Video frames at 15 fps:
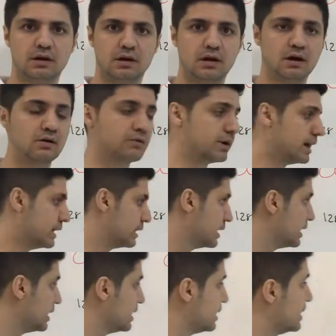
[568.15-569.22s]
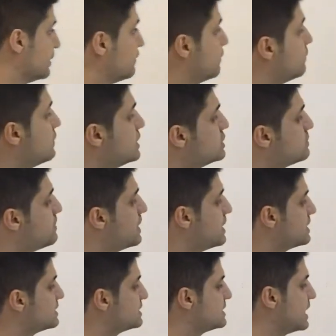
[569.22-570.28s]
All right, which
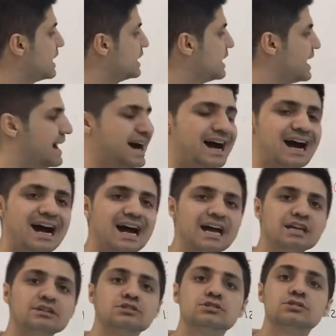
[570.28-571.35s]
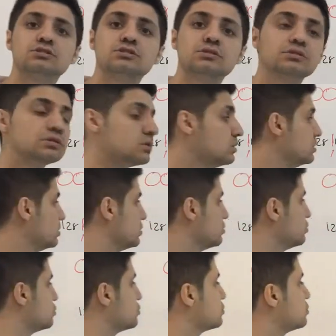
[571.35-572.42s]
means that I shouldn't
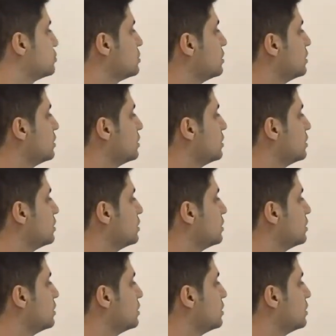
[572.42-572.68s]
use